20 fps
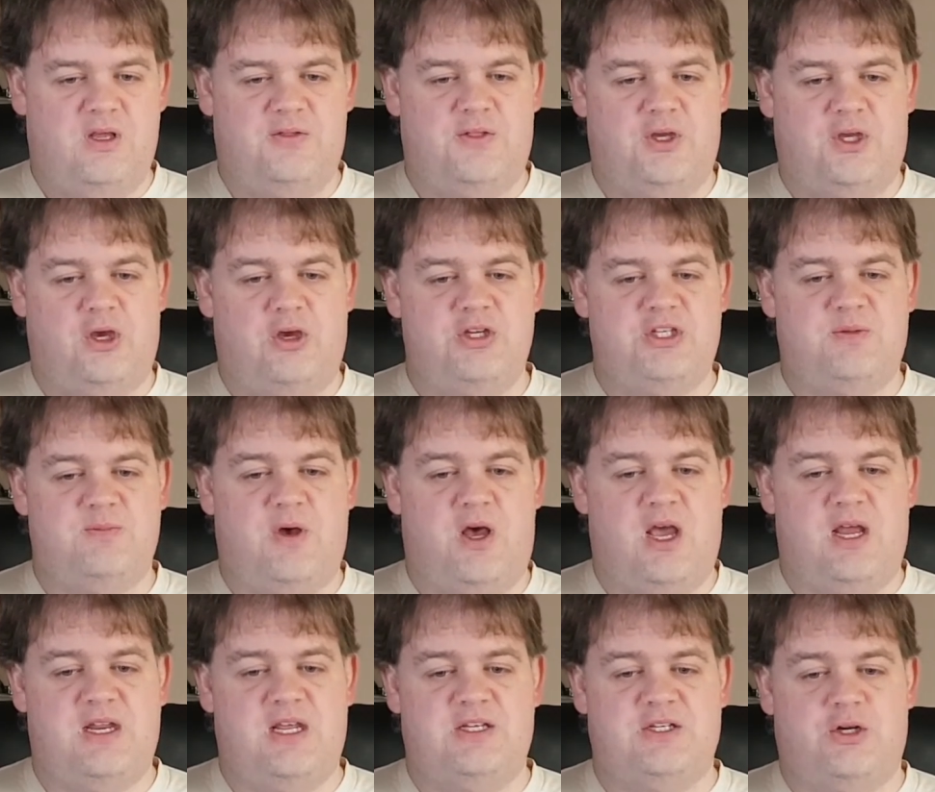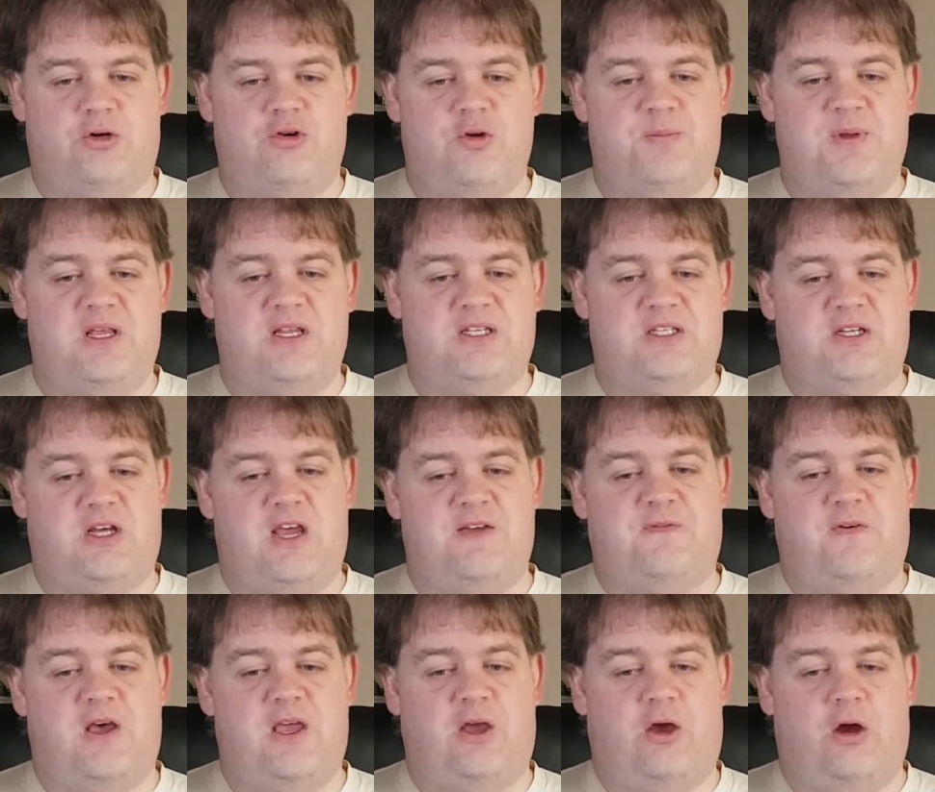The Ghost Mine is a gripping
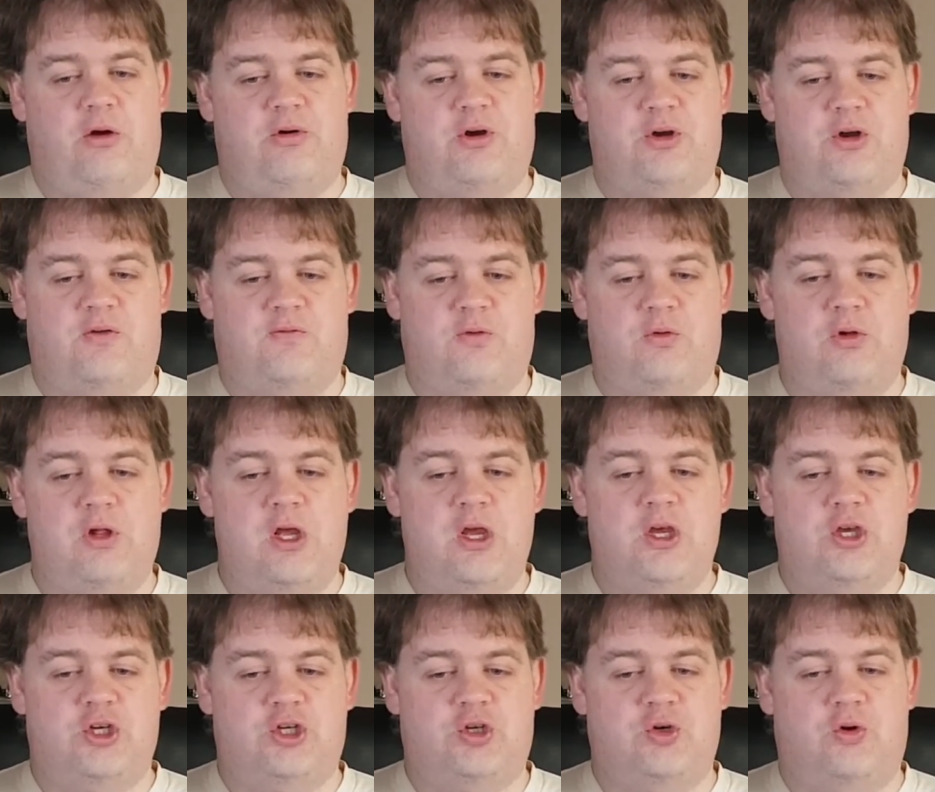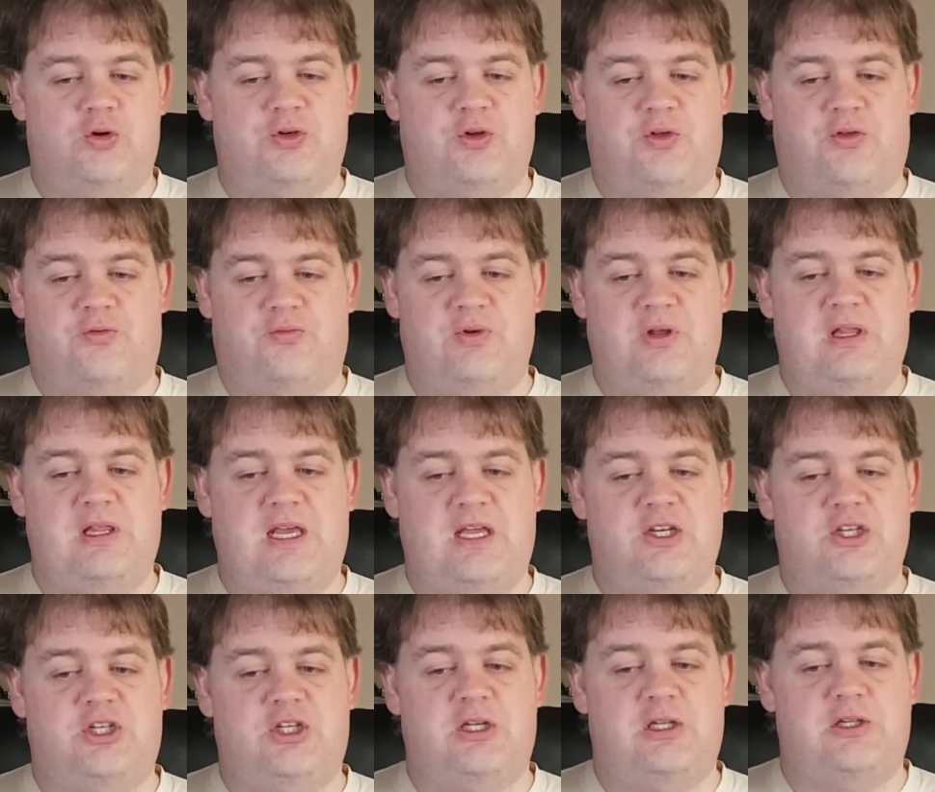sci-fi horror novel sure to thrill
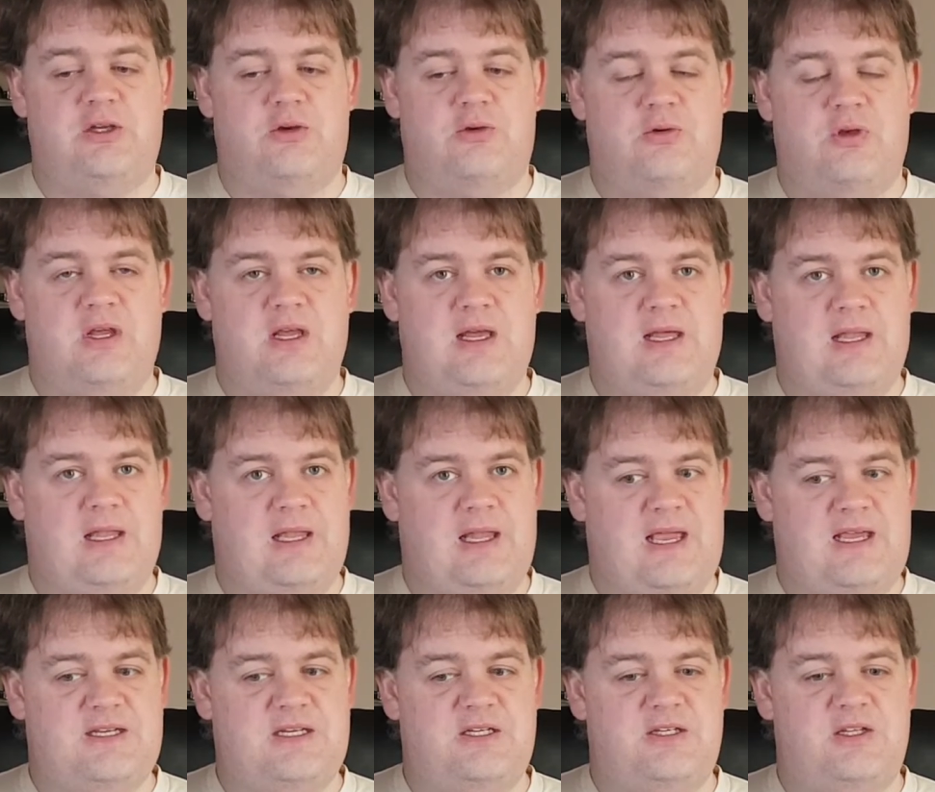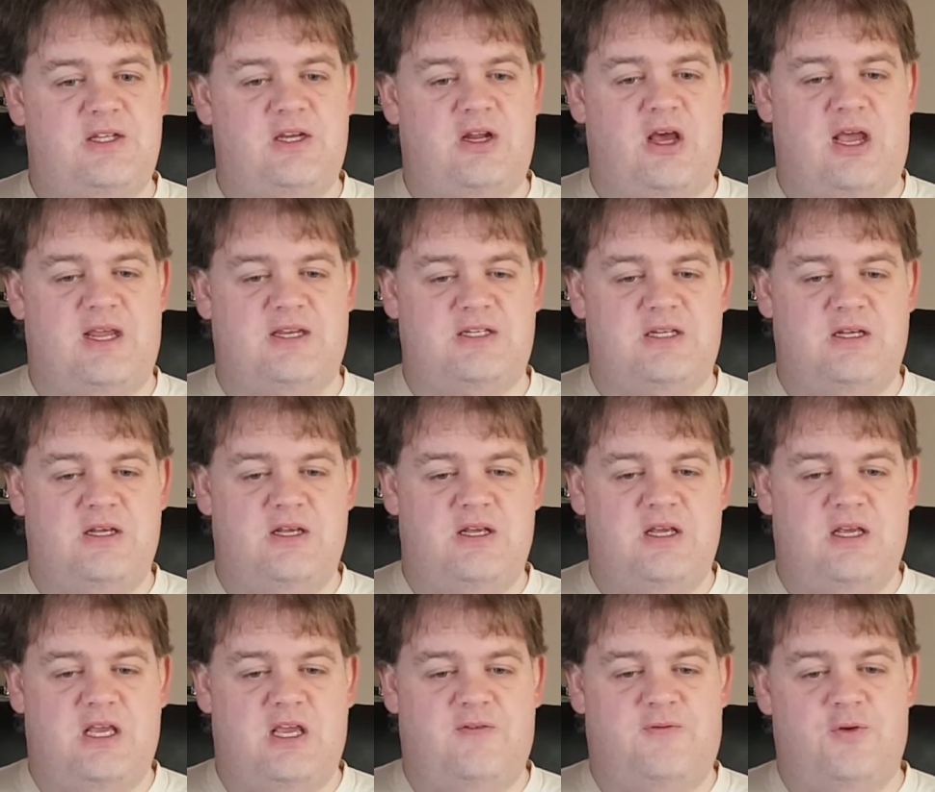and chill you late into the night.
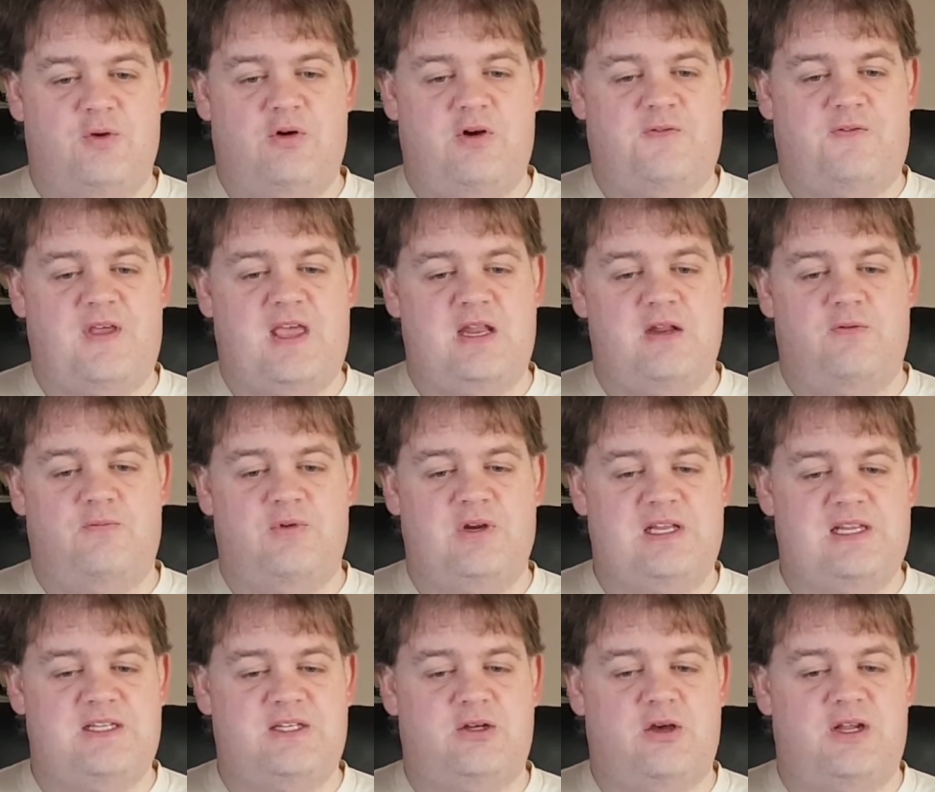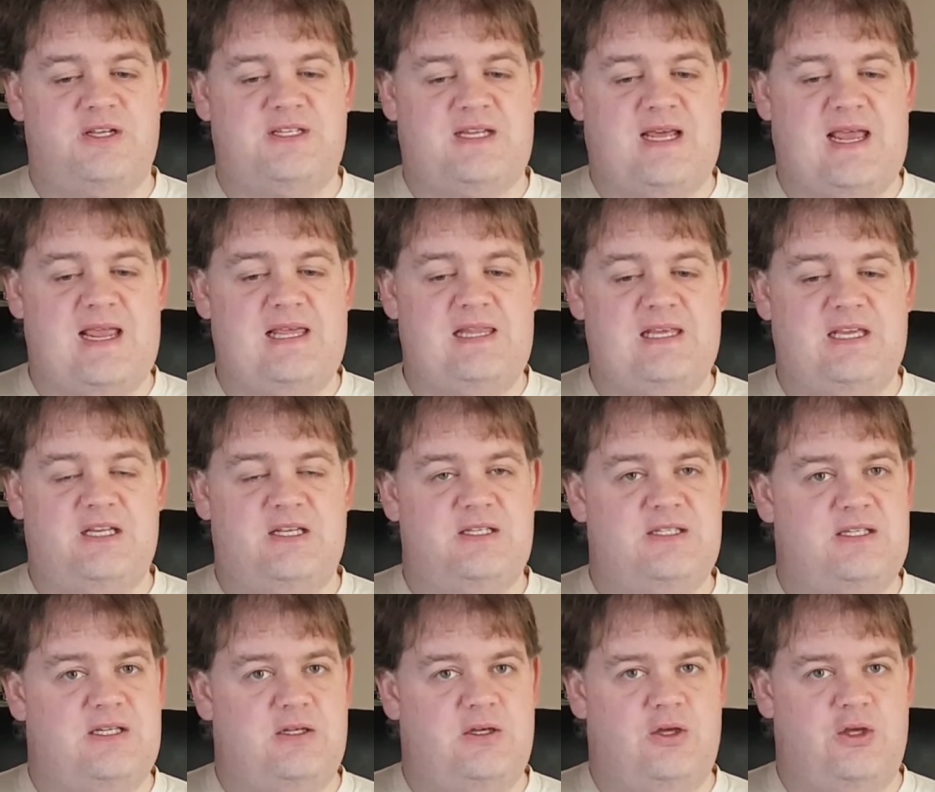If you're a fan of Ridley Scott's
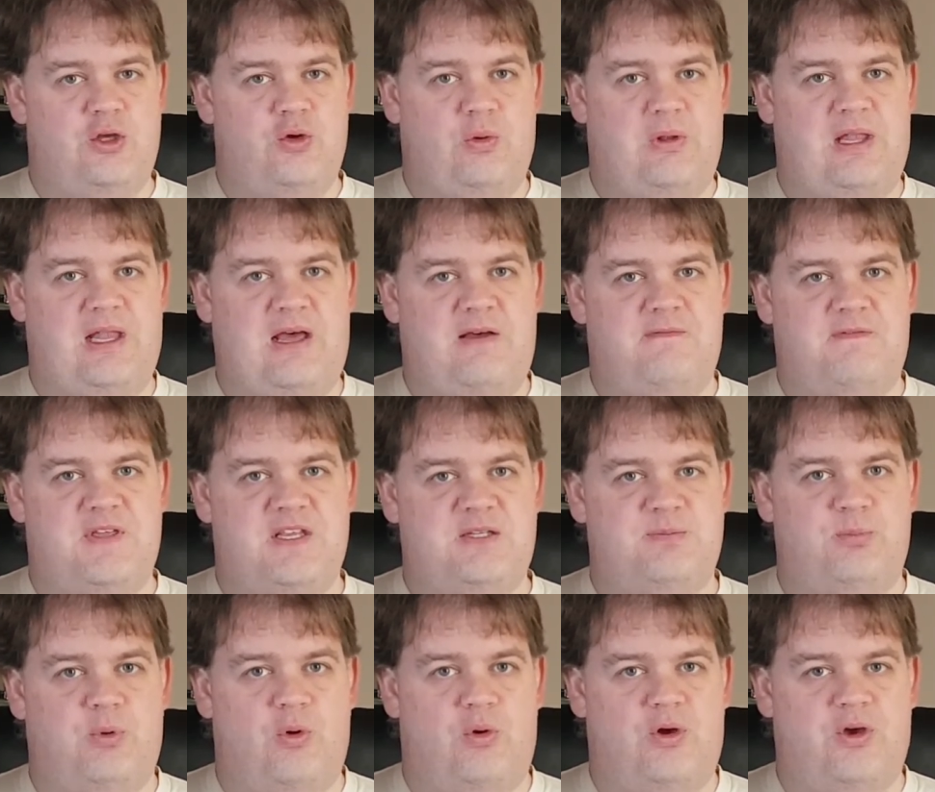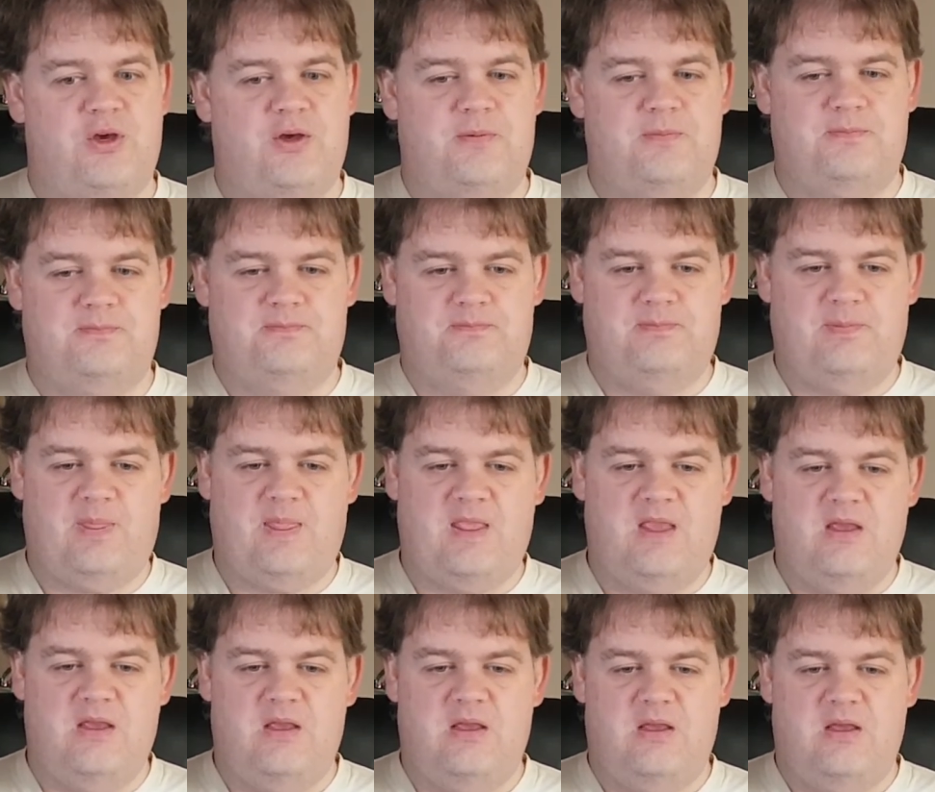Aliens, you'll love this book.
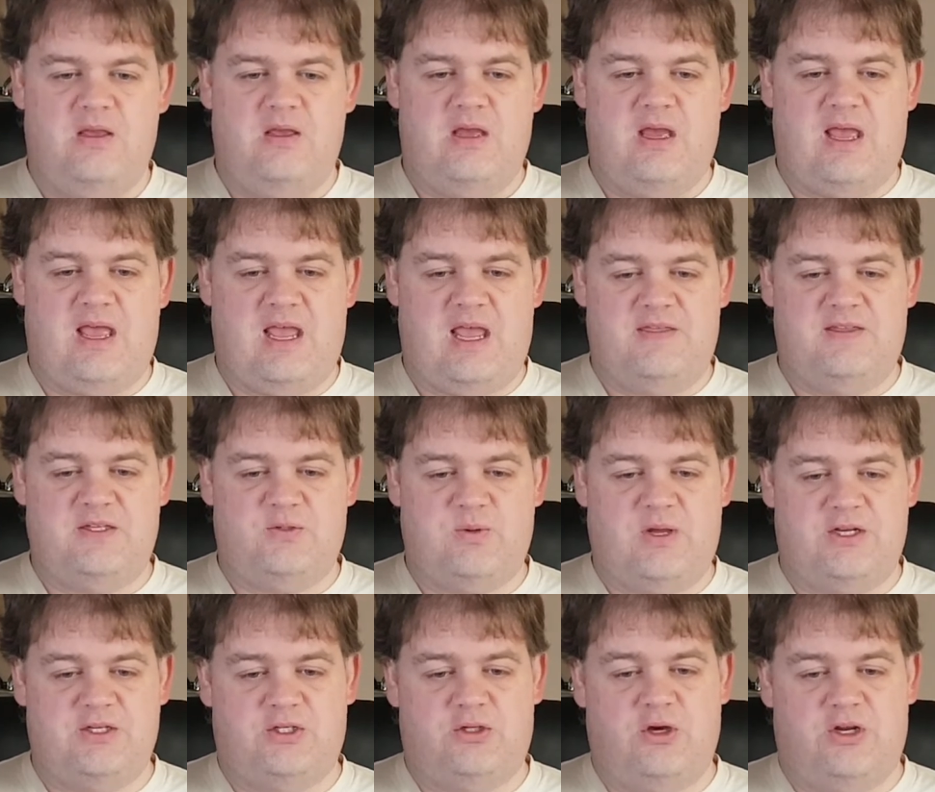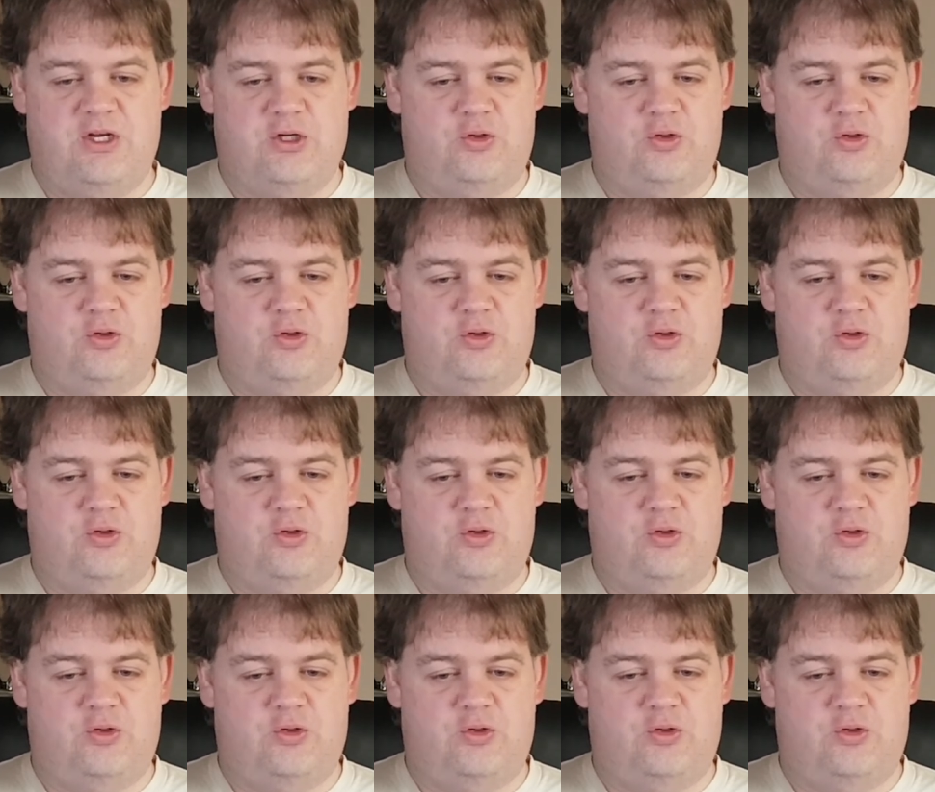And this one's got